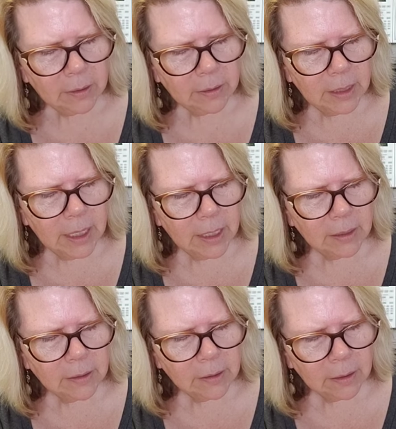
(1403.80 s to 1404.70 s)

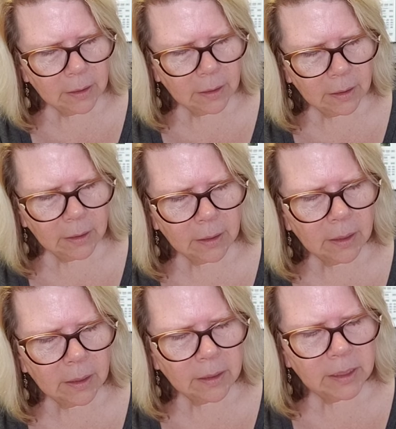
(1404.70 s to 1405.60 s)
then
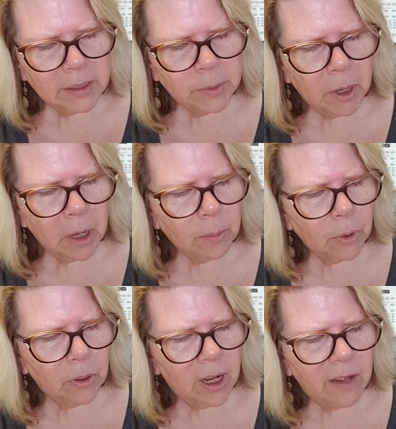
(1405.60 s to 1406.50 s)
this part
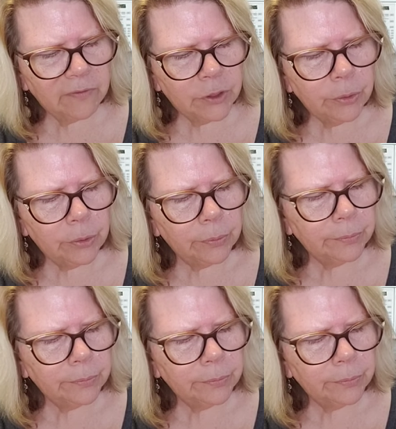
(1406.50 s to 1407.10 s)
broke off too.